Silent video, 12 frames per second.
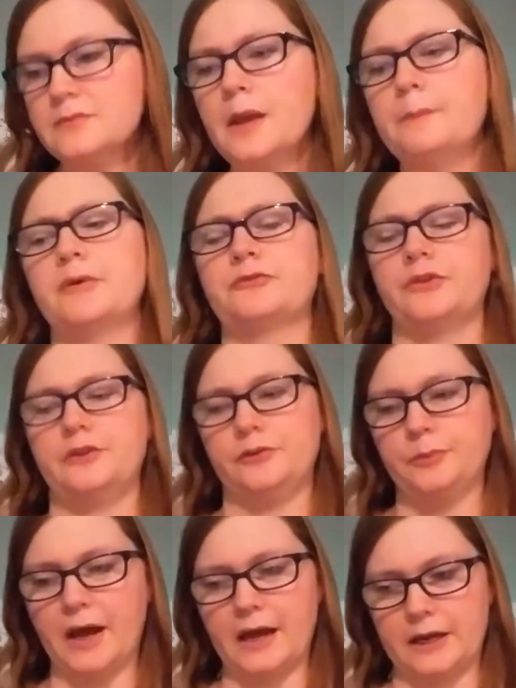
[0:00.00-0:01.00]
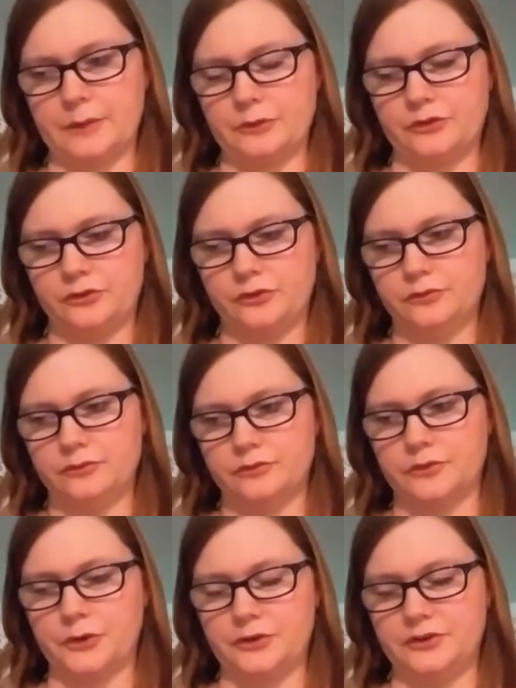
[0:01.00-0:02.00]
But for this pie I was
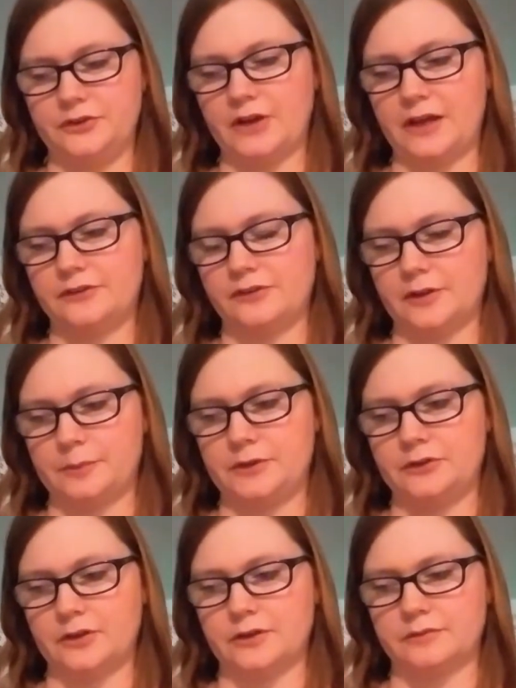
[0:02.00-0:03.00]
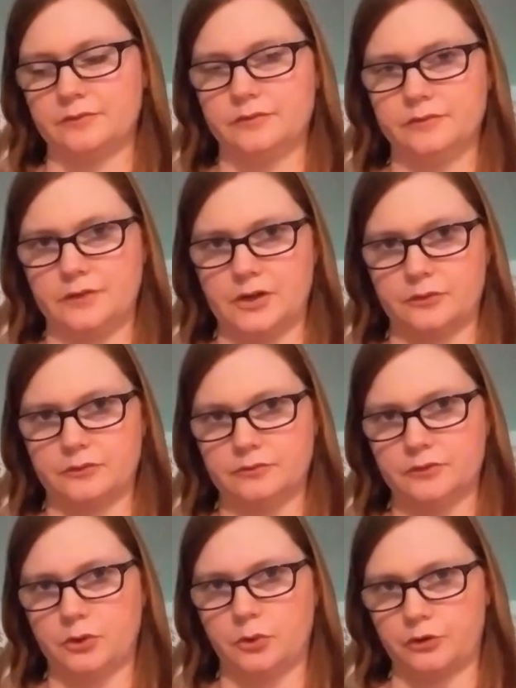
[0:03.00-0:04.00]
going to dice them into,
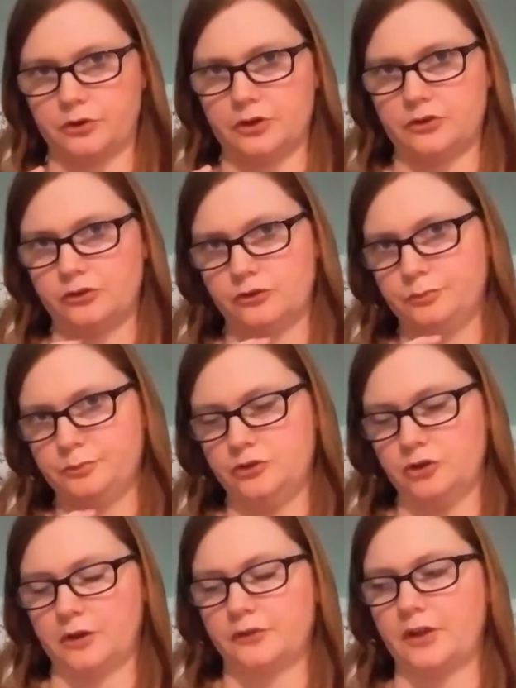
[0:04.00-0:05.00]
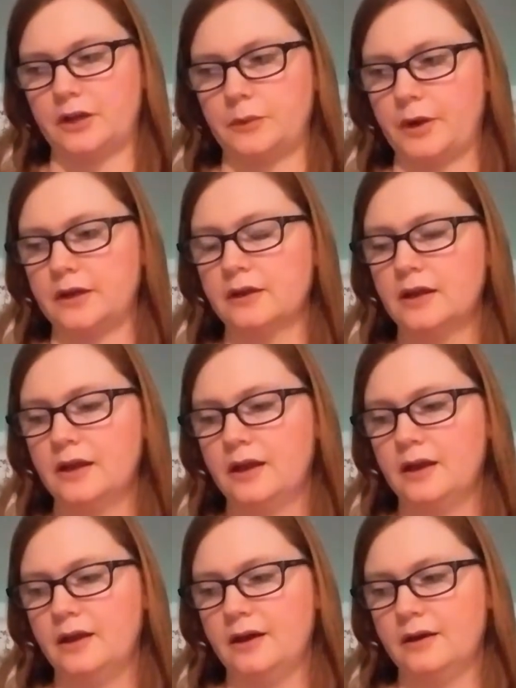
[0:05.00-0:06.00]
1/4-inch chunks anyway.
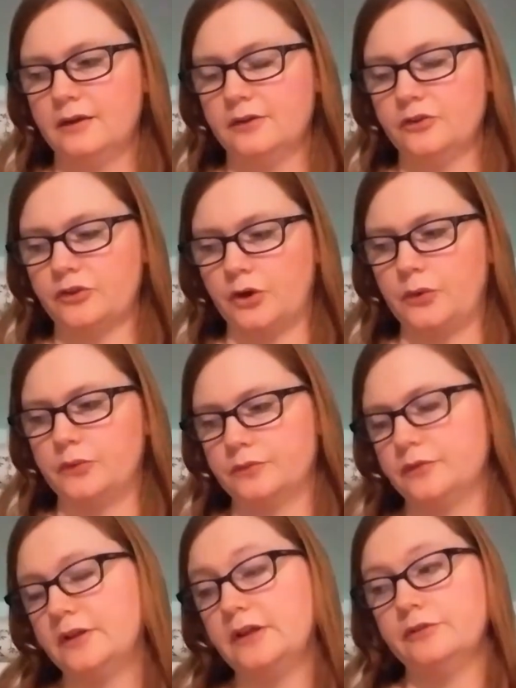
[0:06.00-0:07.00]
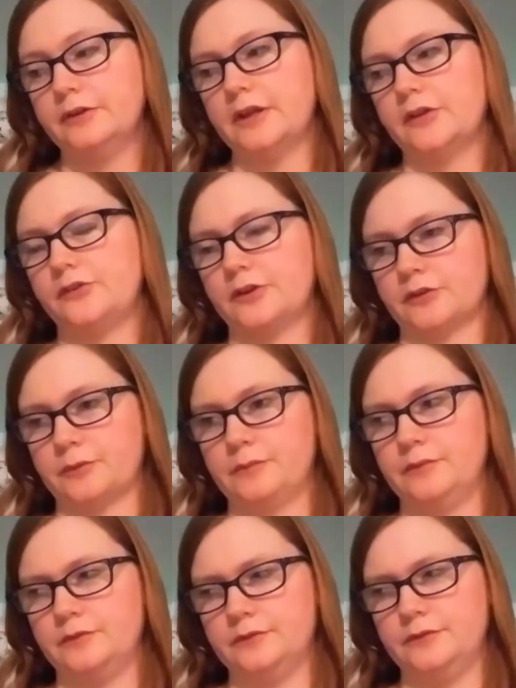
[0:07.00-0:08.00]
So the evenness
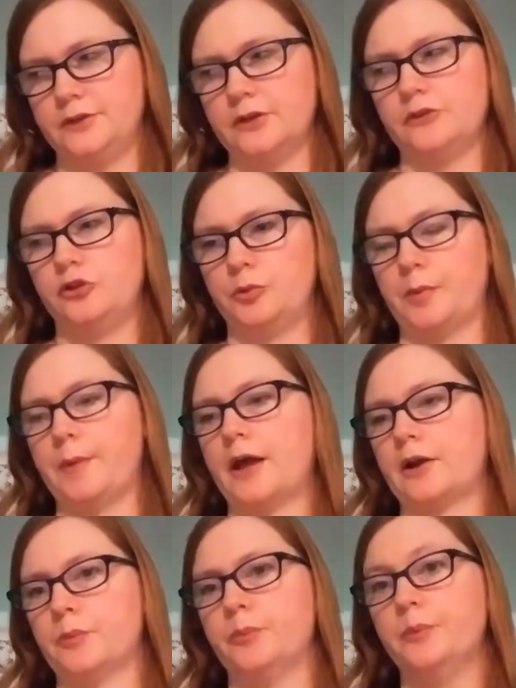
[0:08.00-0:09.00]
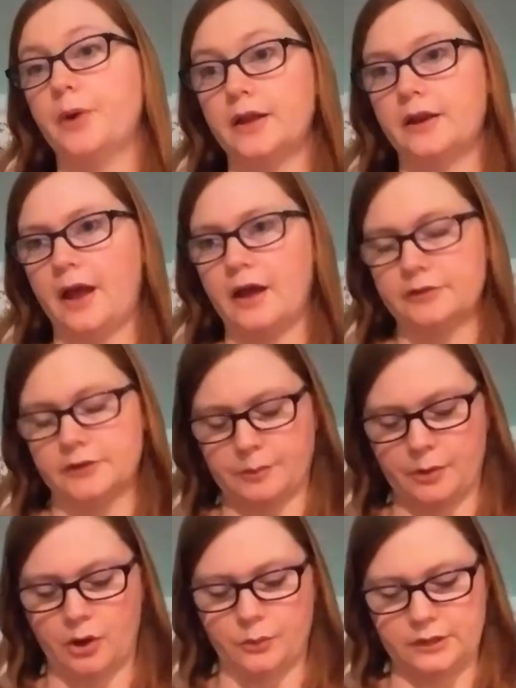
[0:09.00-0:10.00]
didn't super matter. But having them
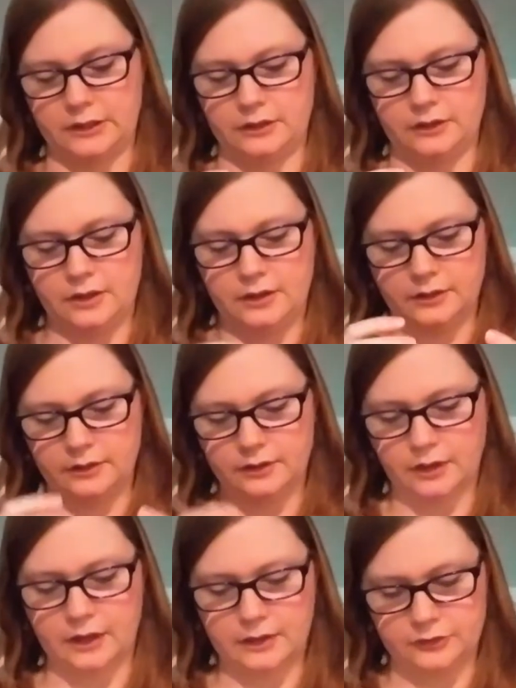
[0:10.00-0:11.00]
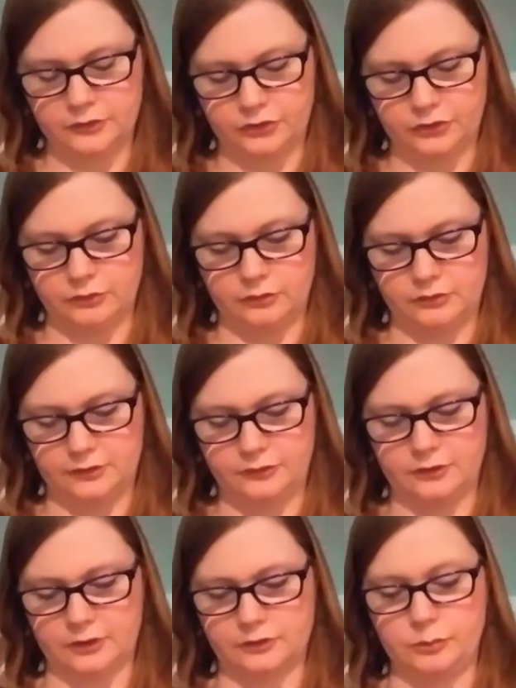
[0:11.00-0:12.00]
already cut into these
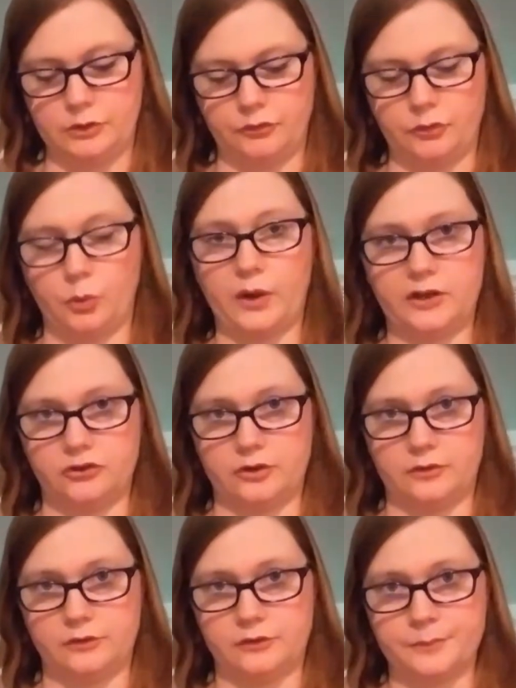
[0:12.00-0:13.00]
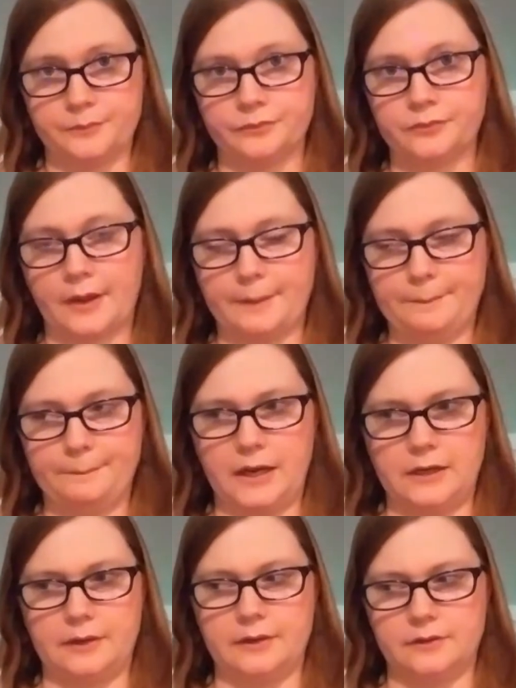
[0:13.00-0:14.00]
6 beautiful wedges
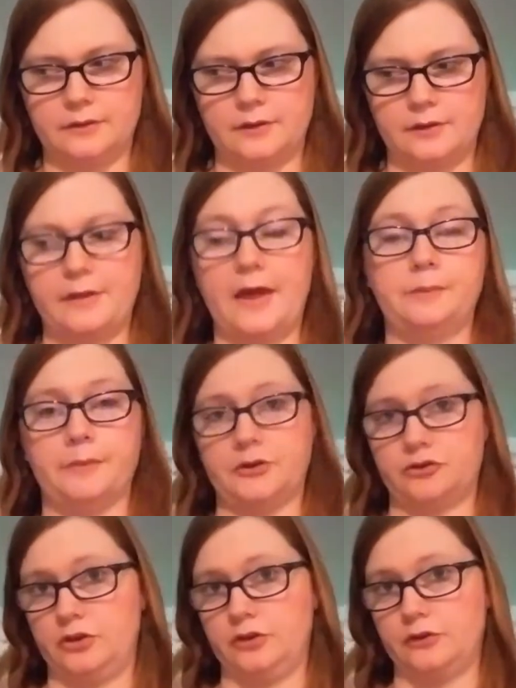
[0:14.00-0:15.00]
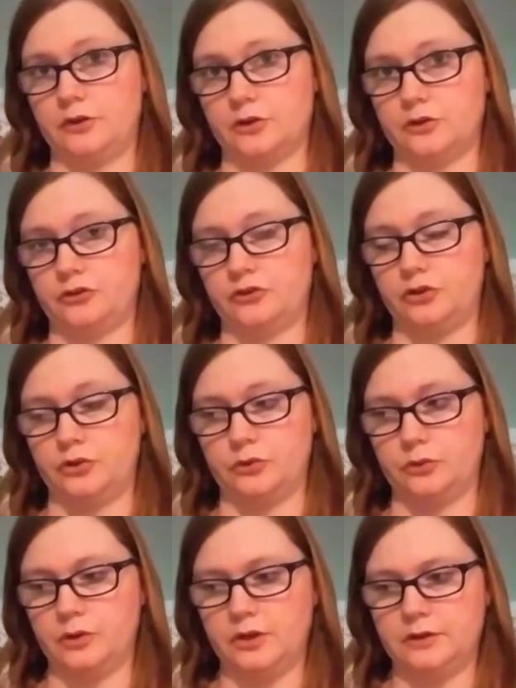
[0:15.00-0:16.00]
made it then much easier
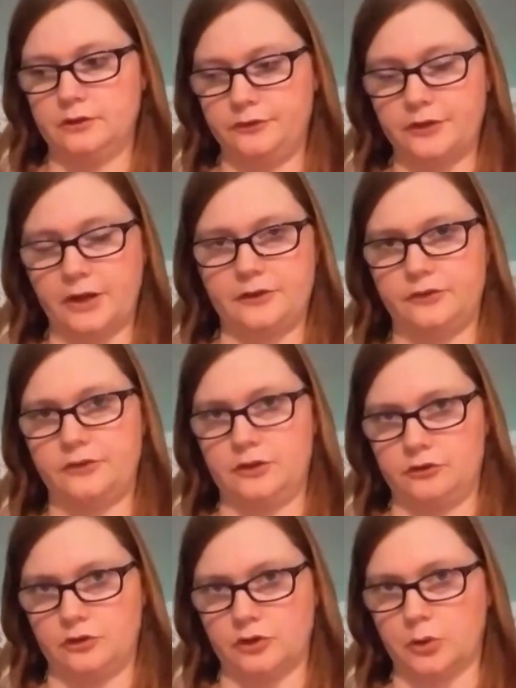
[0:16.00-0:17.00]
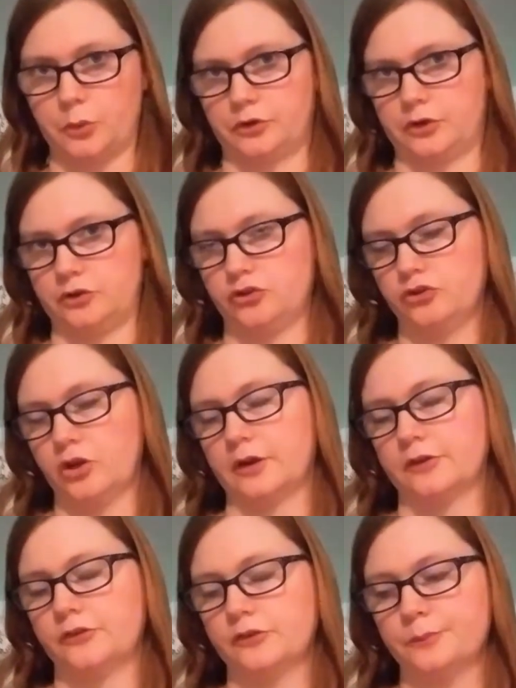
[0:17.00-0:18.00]
to dice into the 1/4-inch
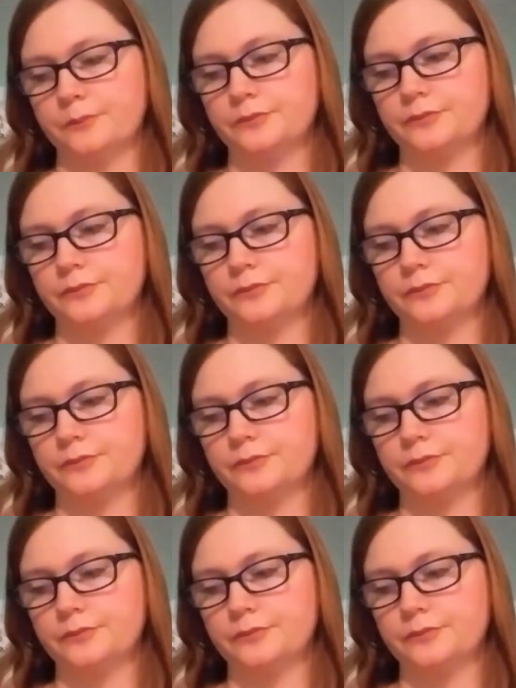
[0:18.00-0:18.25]
chunks.